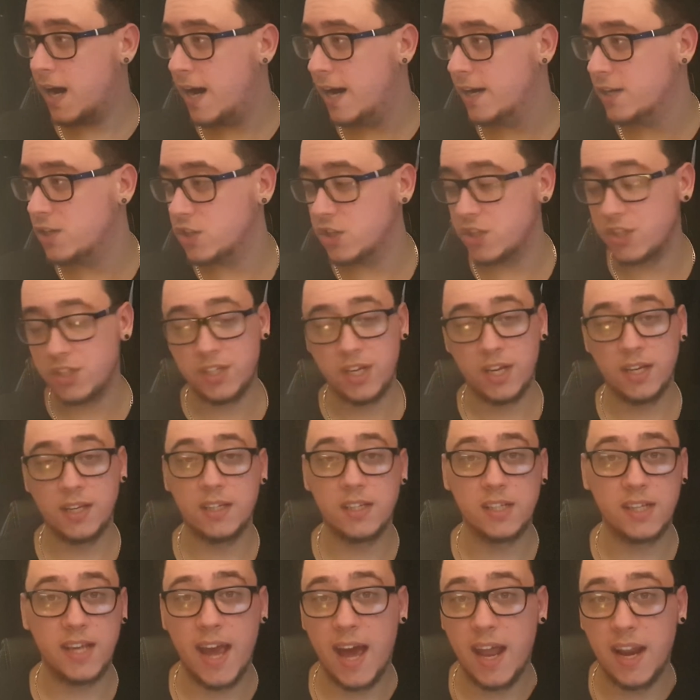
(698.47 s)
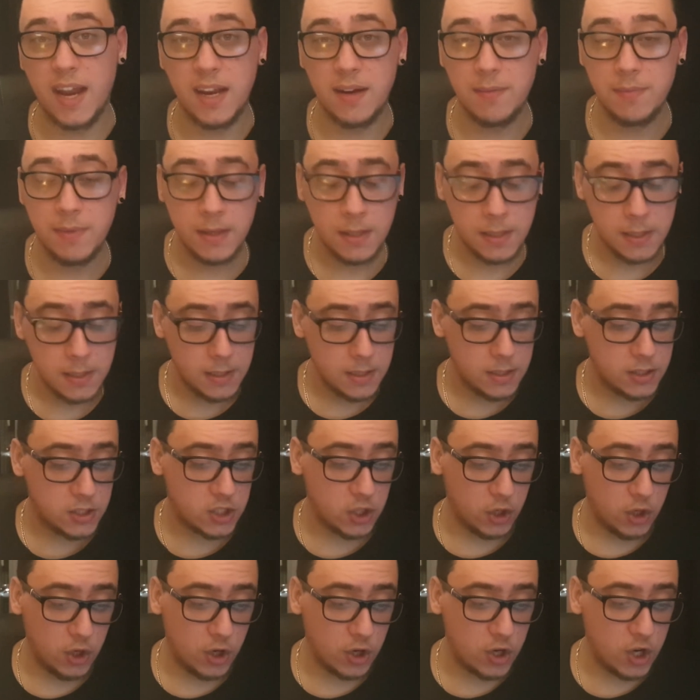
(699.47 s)
I just didn't get it.
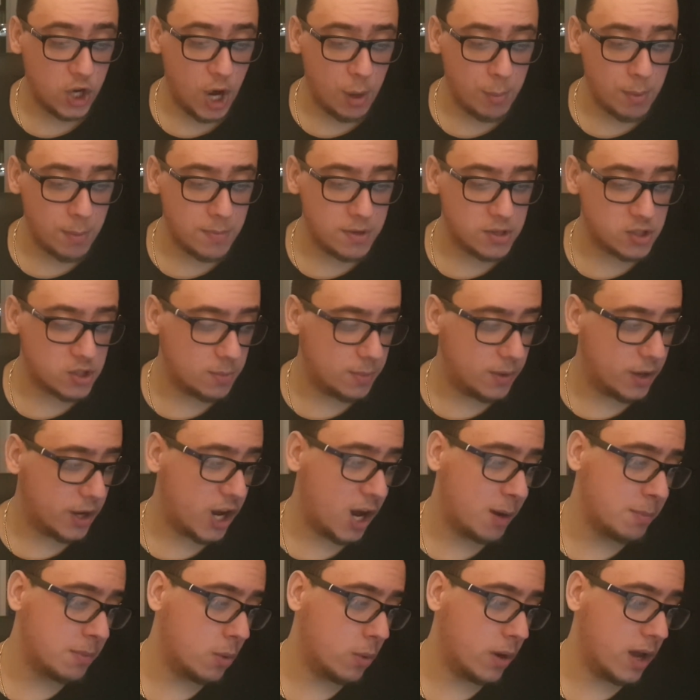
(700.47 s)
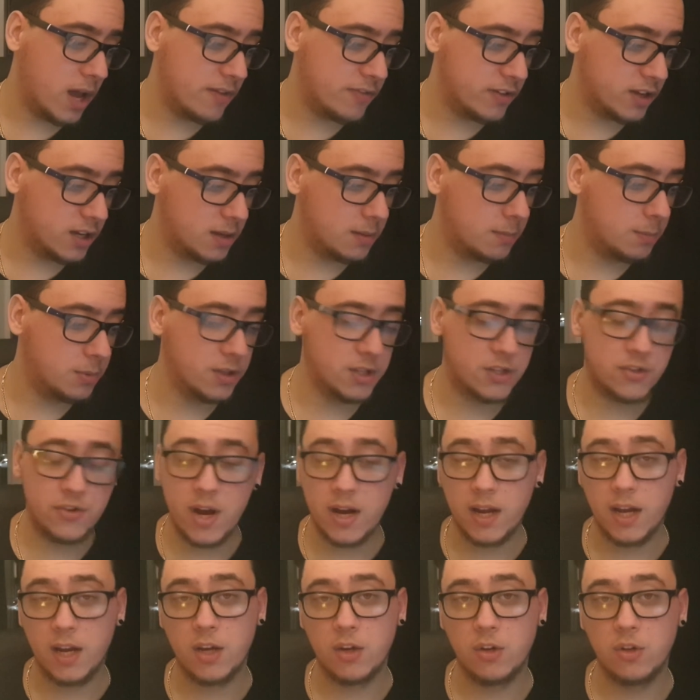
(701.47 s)
So, call me miserable, call me whatever, but the
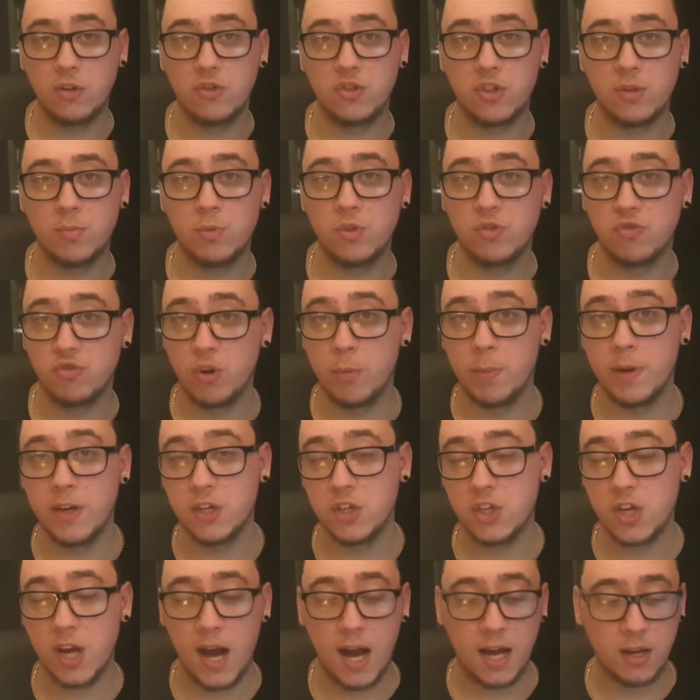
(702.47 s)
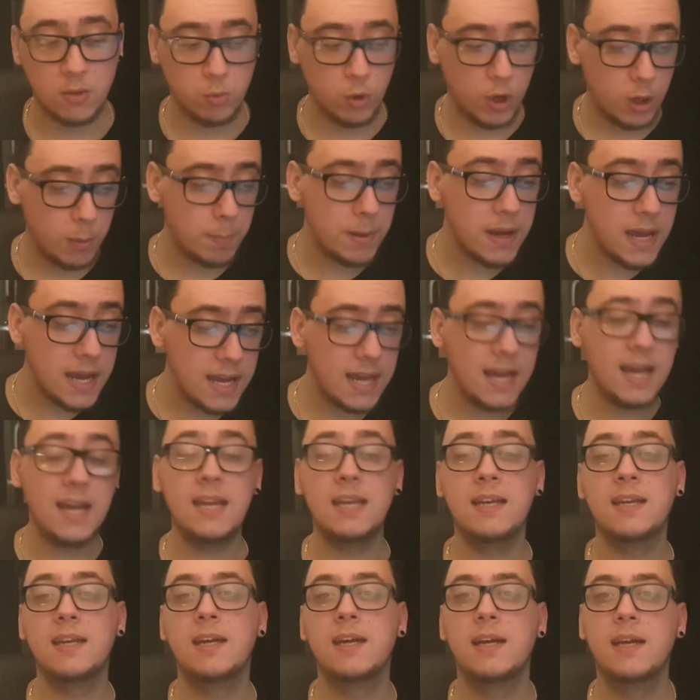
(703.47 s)
Saranga Conundrum was rubbish, and will
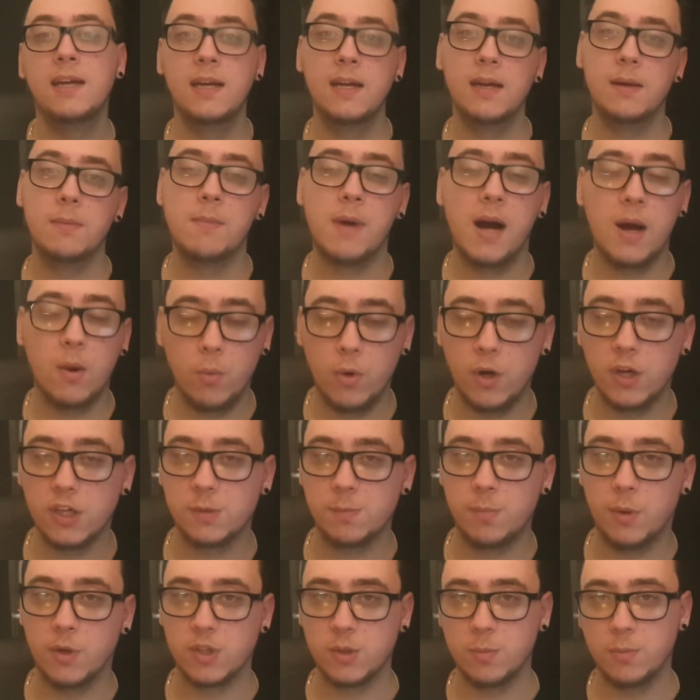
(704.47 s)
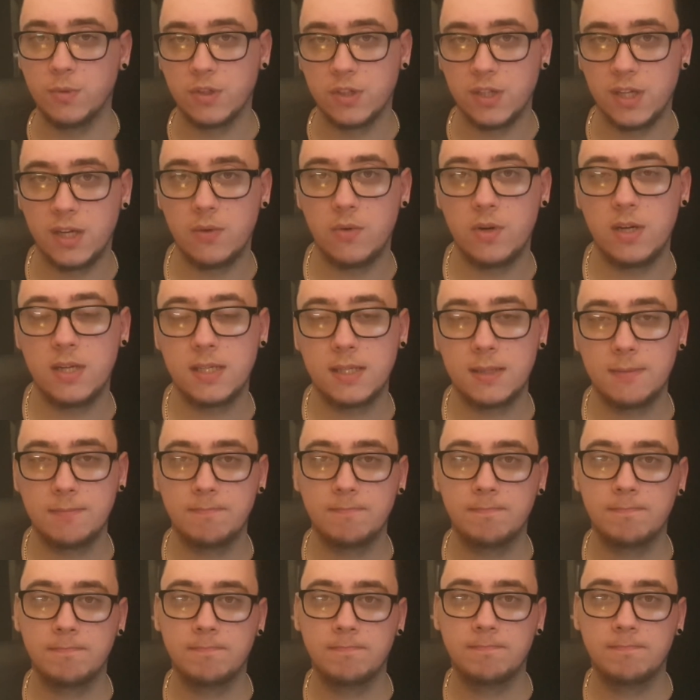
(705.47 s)
be in my worst possible series.